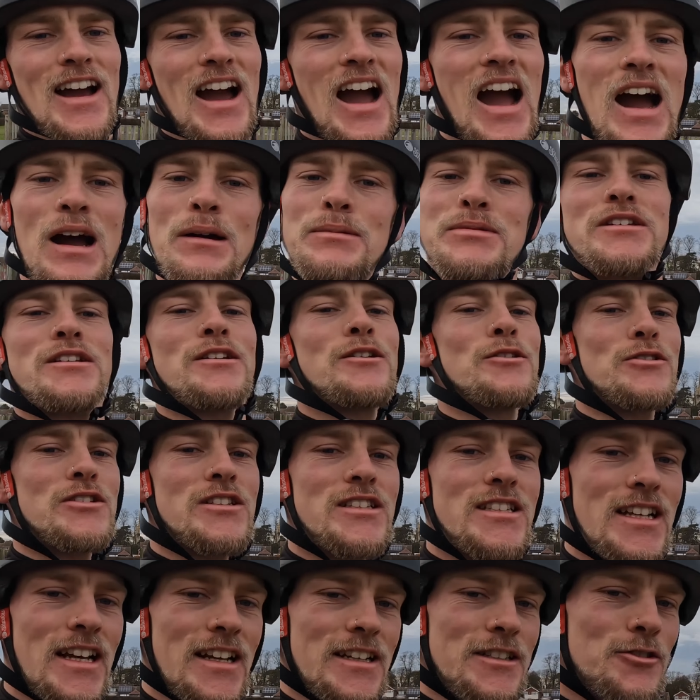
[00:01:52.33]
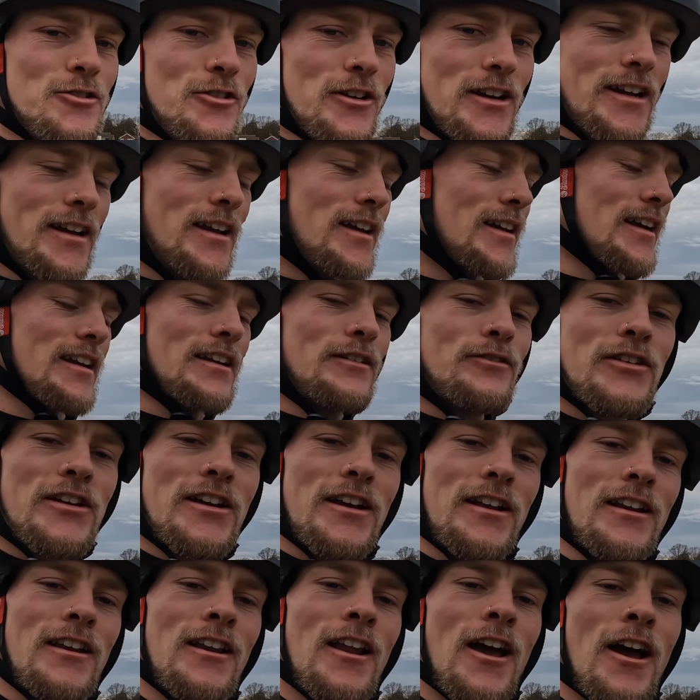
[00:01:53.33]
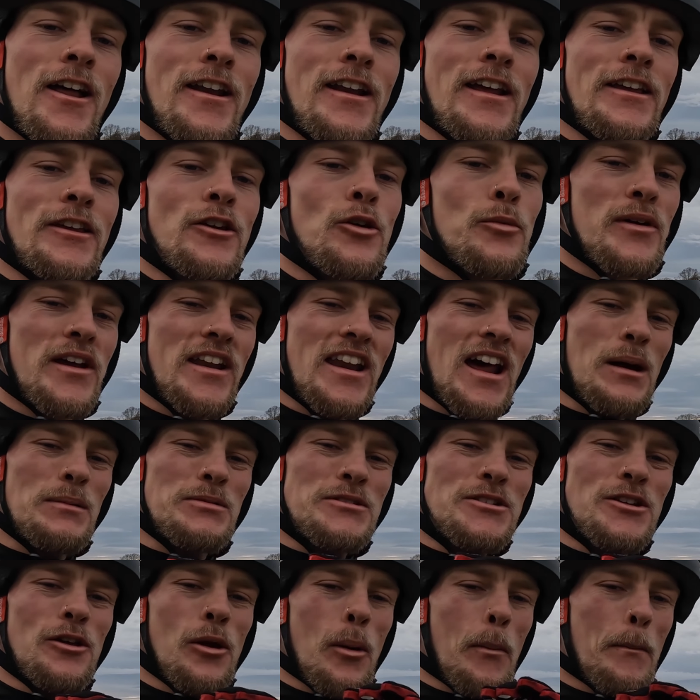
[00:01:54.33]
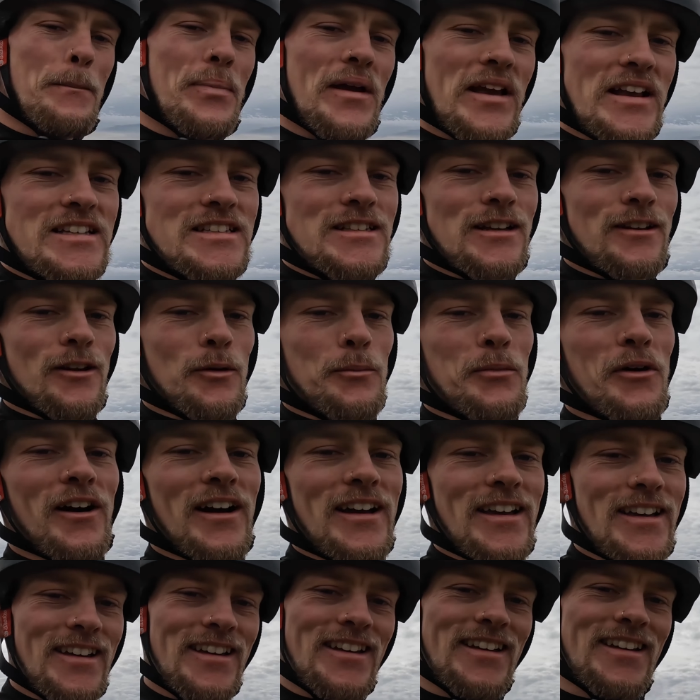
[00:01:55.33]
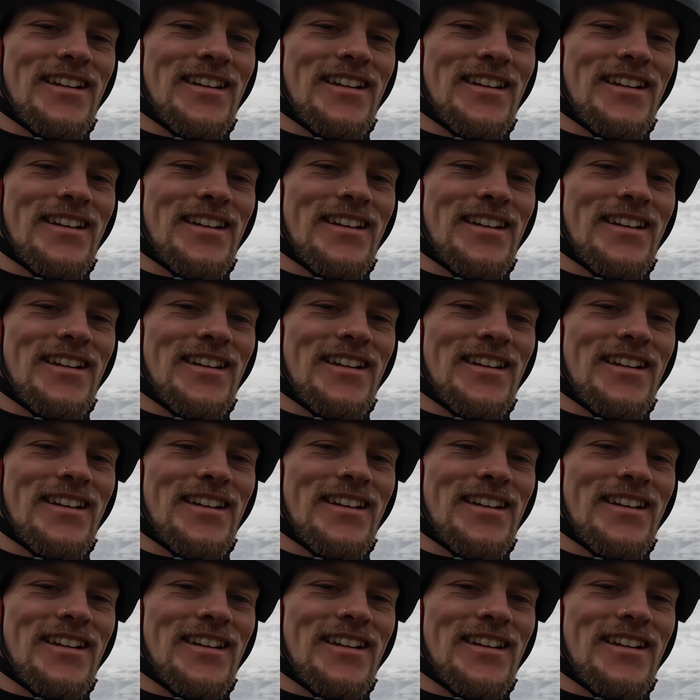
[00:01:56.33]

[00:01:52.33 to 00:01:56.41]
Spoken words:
Absolute sick trick, and if you can learn it, you'll be an absolute beast on a bike.